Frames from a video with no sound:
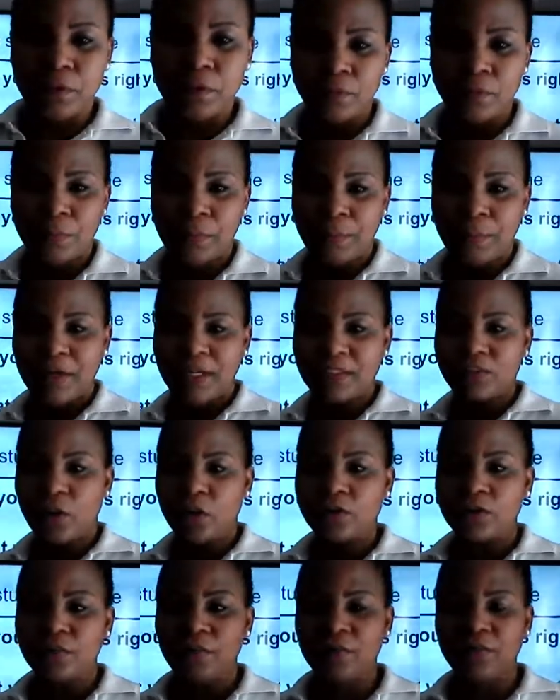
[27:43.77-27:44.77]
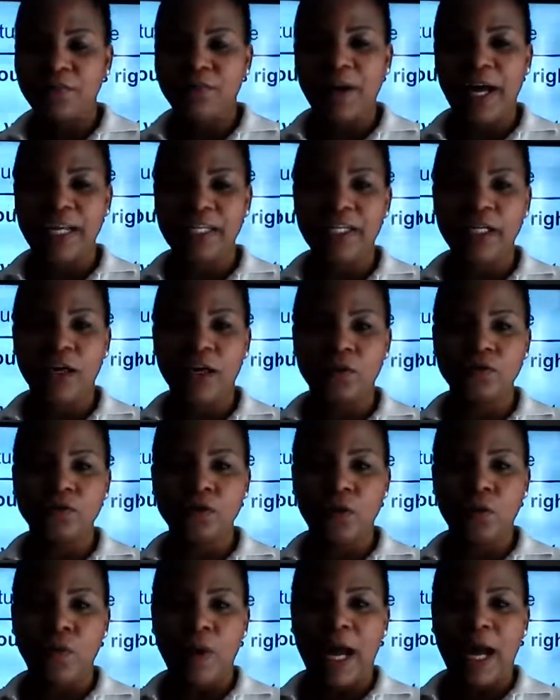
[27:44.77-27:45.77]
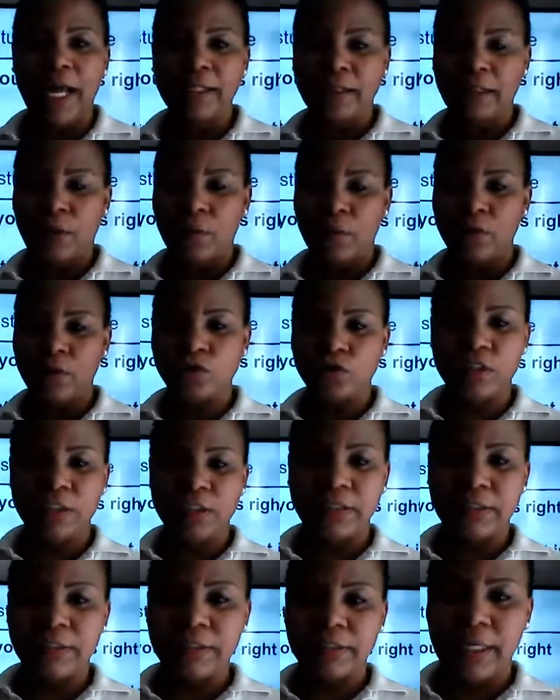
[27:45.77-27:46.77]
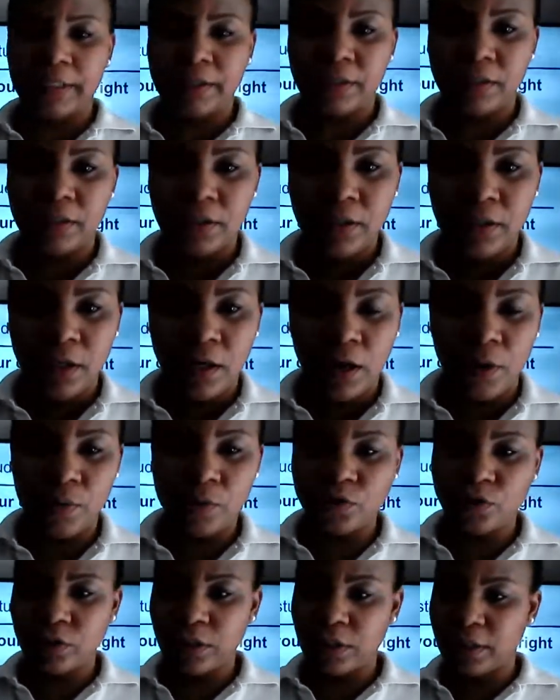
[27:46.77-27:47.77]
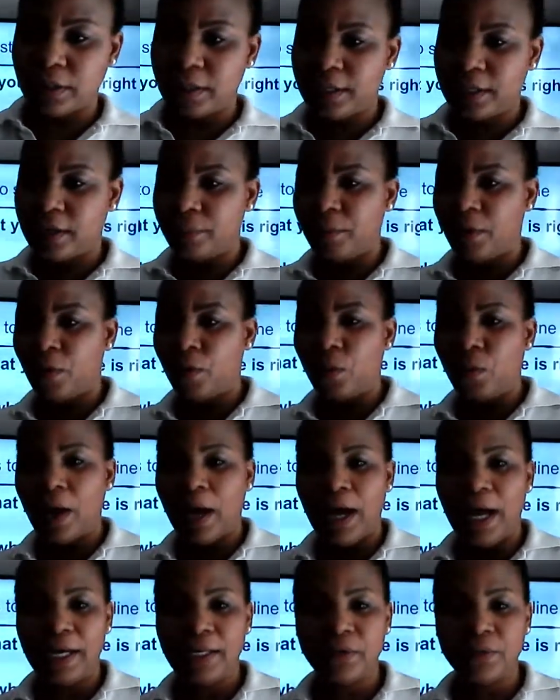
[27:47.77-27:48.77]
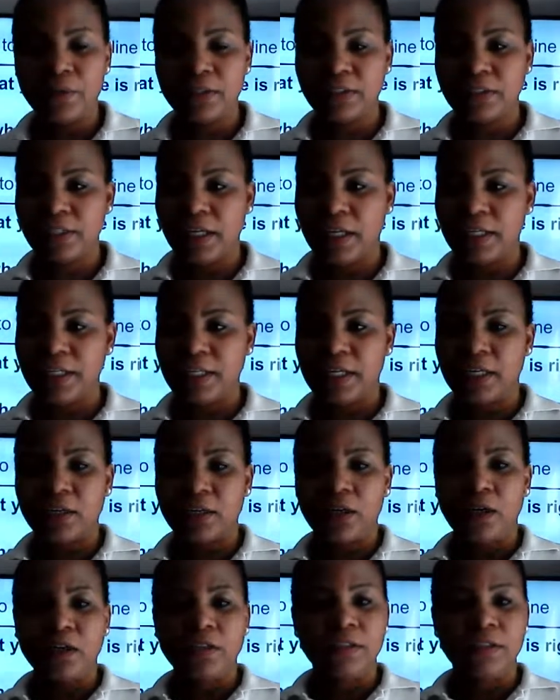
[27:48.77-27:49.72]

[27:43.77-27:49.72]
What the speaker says: Remember, I talked about finding out your why. So I want you to sit. I want you to think about why you are studying.